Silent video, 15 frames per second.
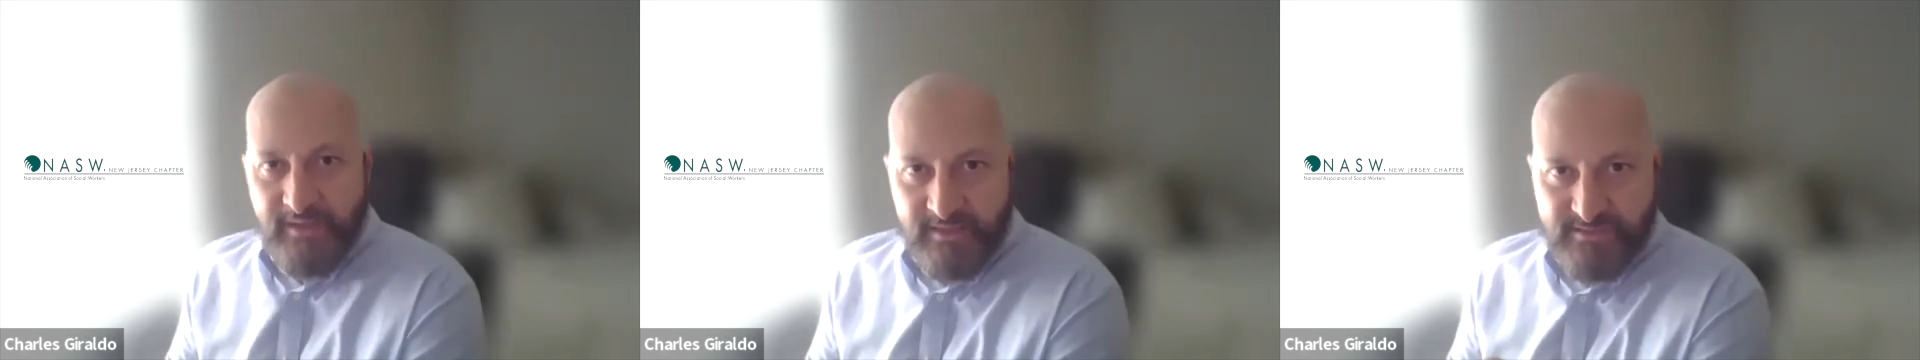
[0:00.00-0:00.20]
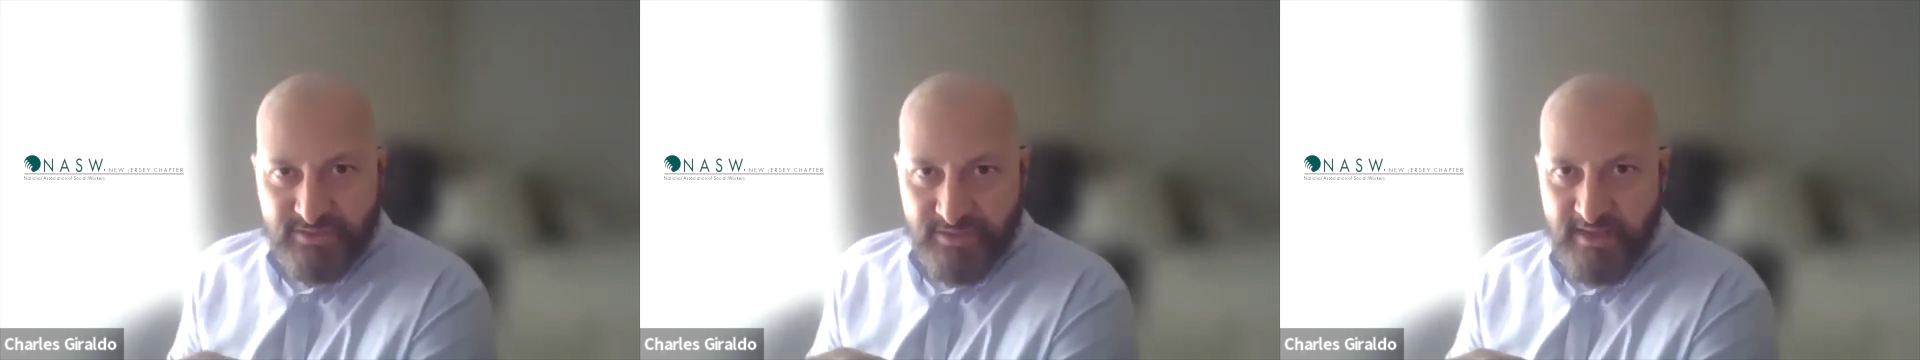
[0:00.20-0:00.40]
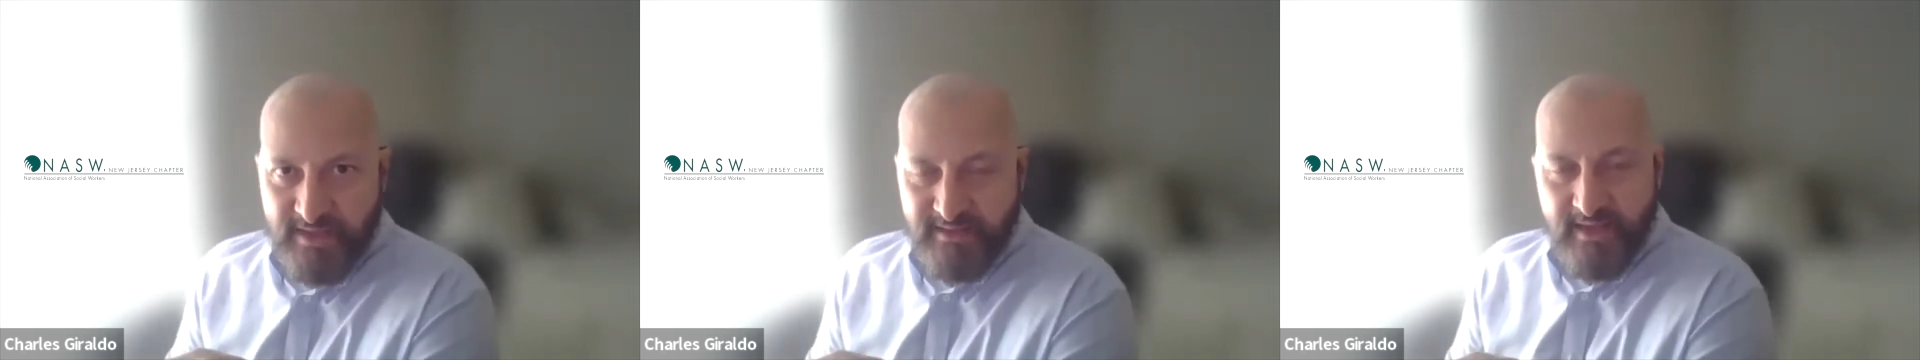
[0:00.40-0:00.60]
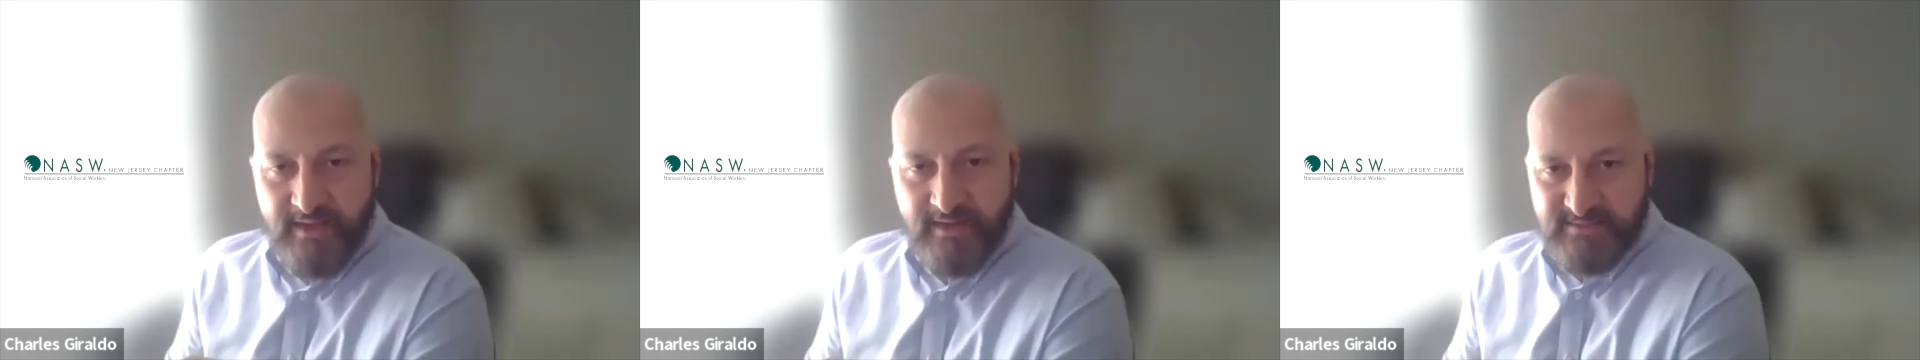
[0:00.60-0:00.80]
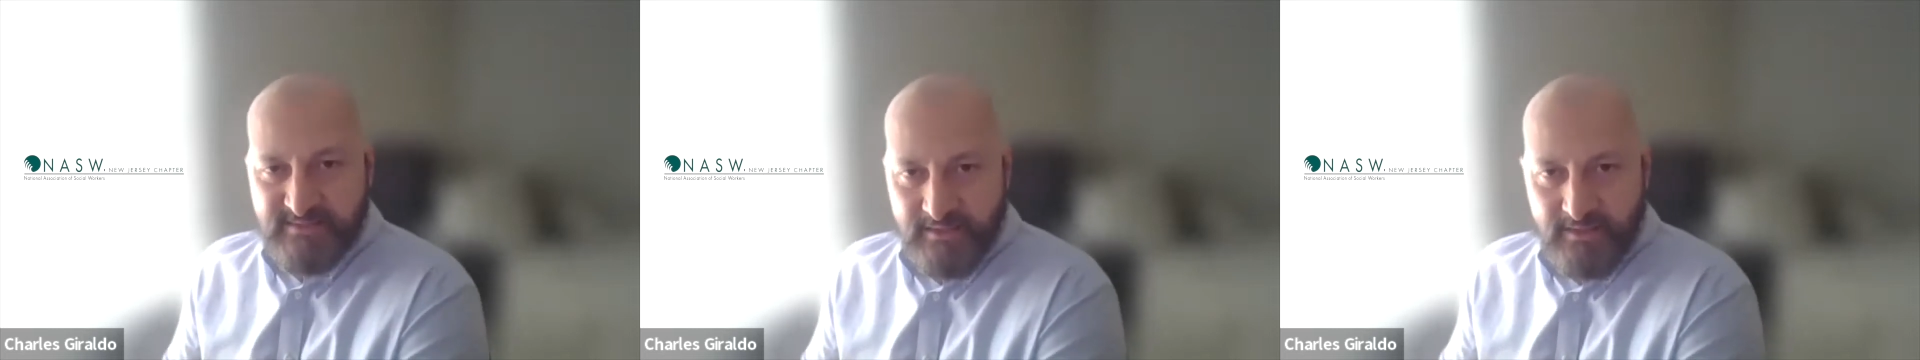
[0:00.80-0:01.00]
intern at the
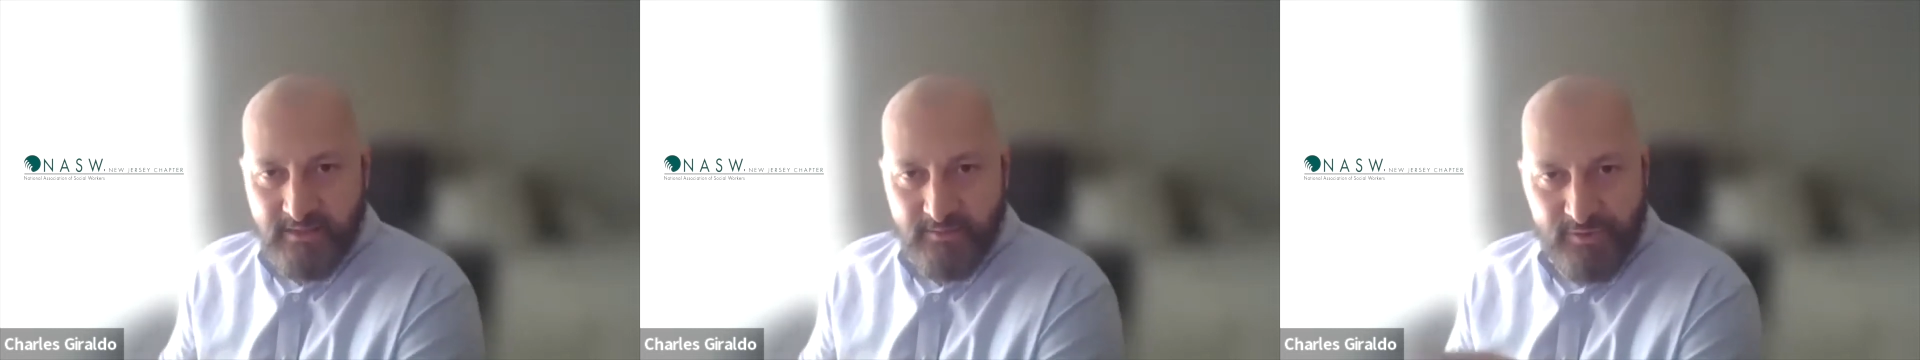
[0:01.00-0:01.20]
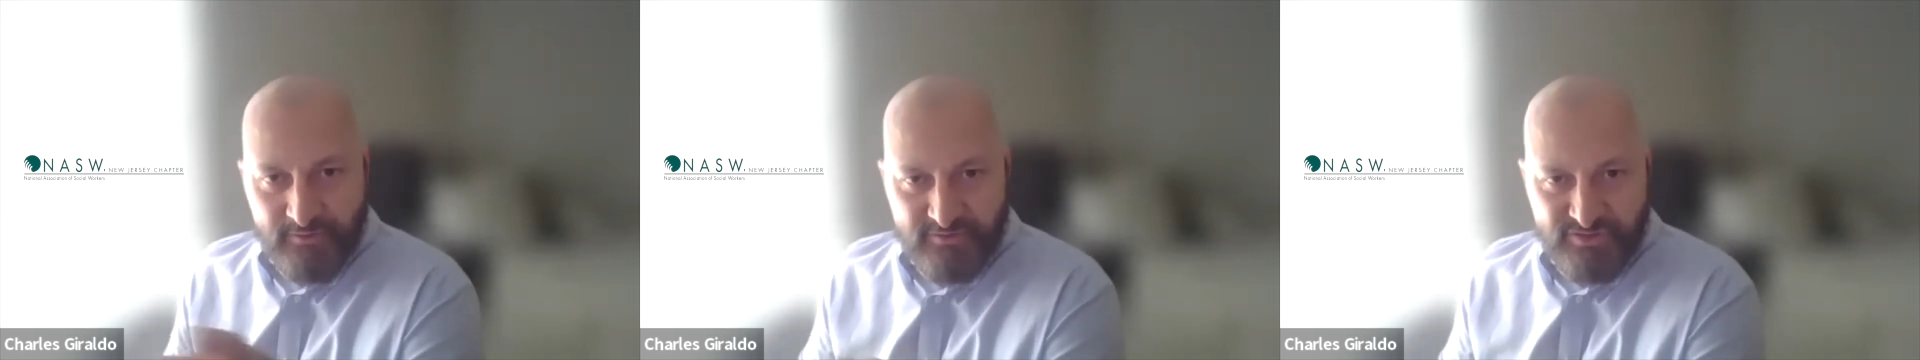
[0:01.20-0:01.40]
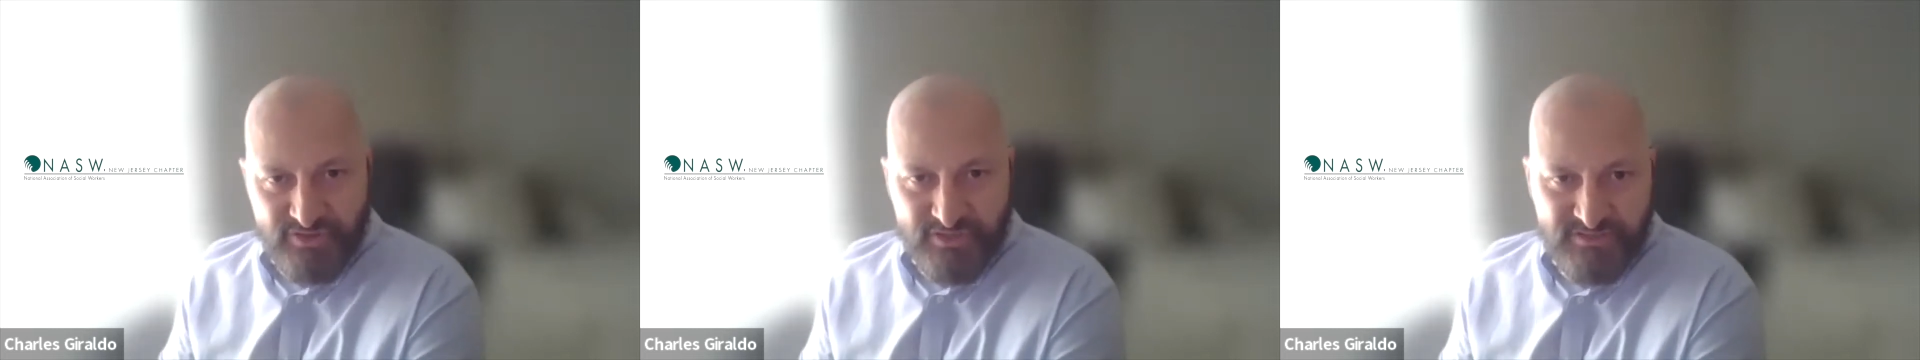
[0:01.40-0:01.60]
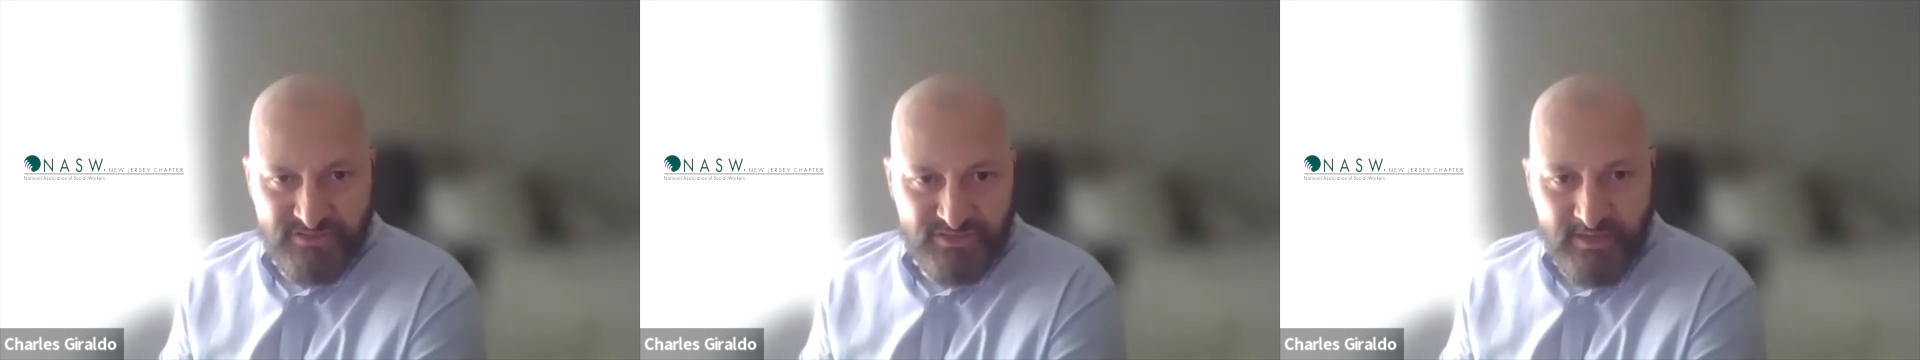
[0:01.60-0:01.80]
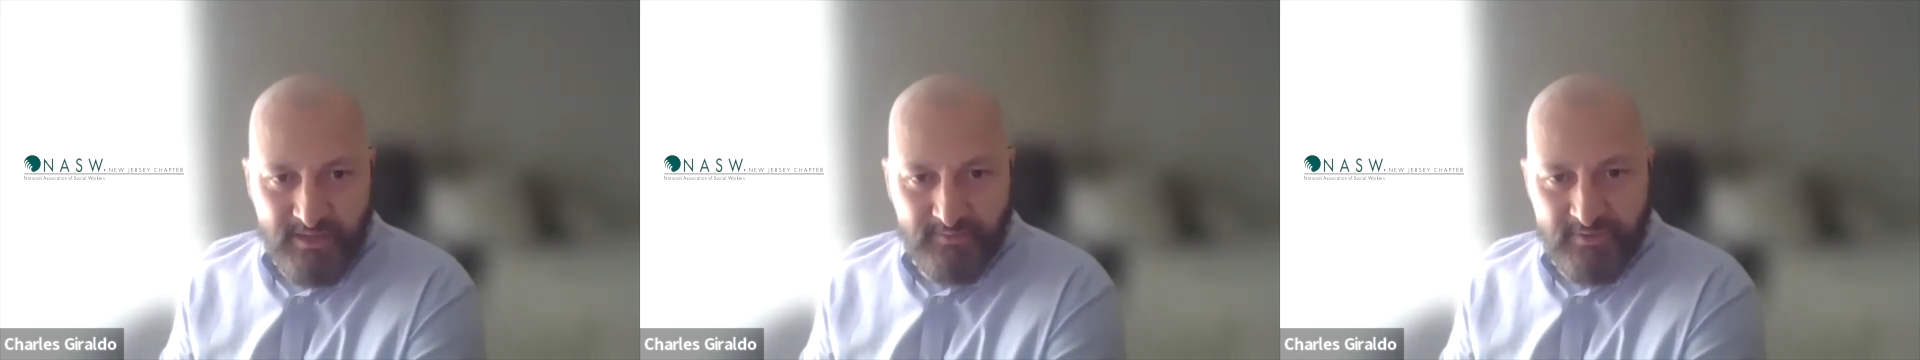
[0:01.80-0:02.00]
NSW New Jersey
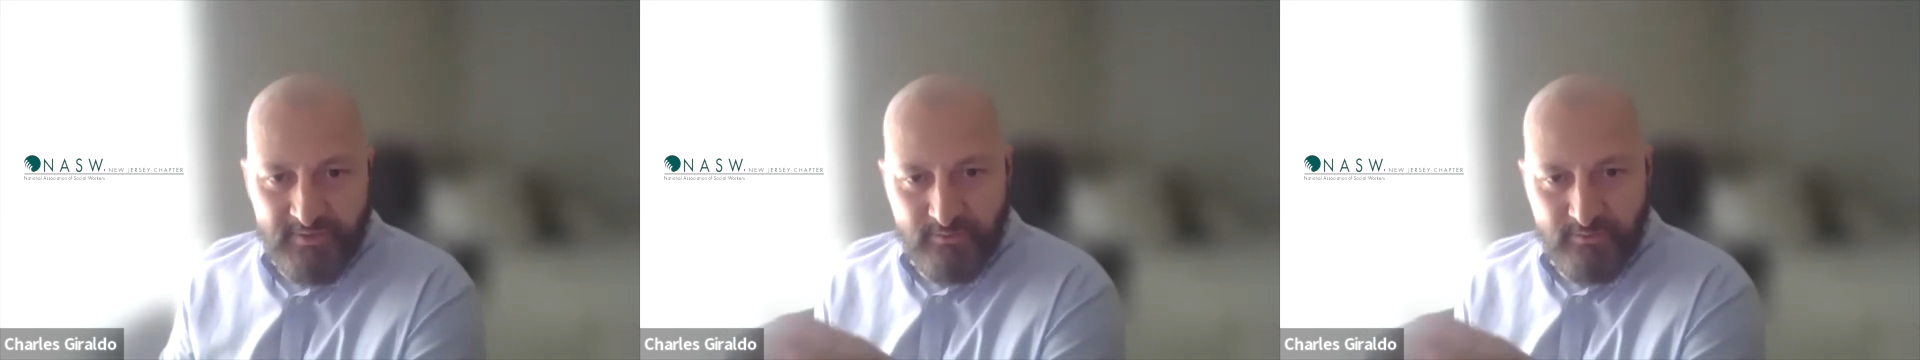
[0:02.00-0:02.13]
chapter.